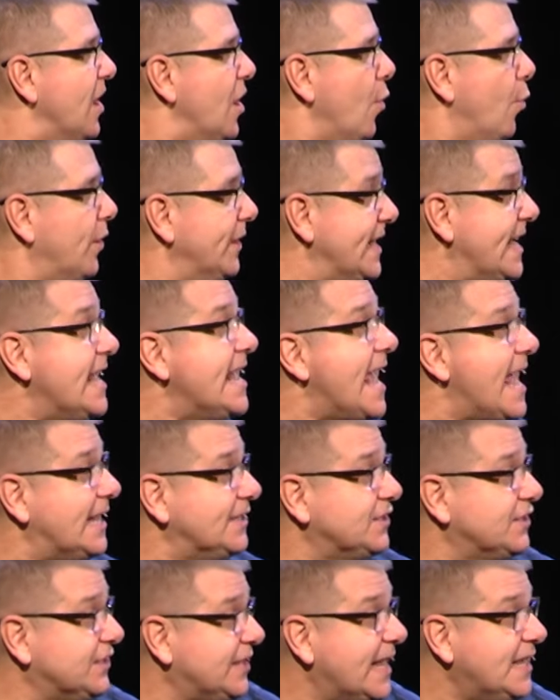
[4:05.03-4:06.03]
When he
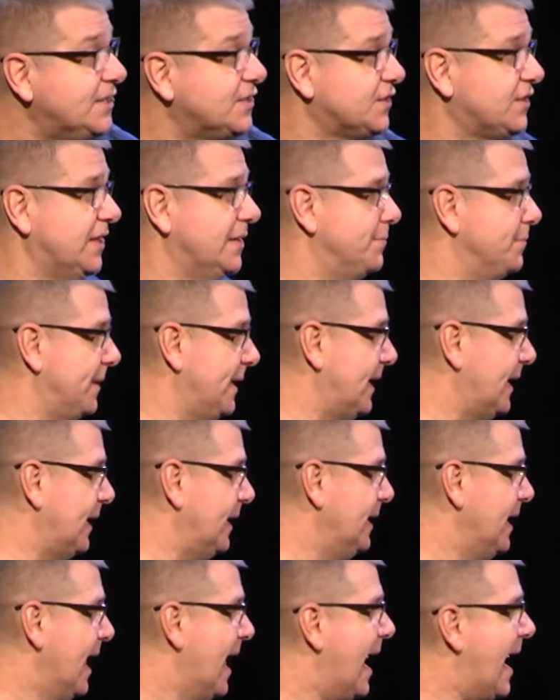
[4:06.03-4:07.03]
has tested me,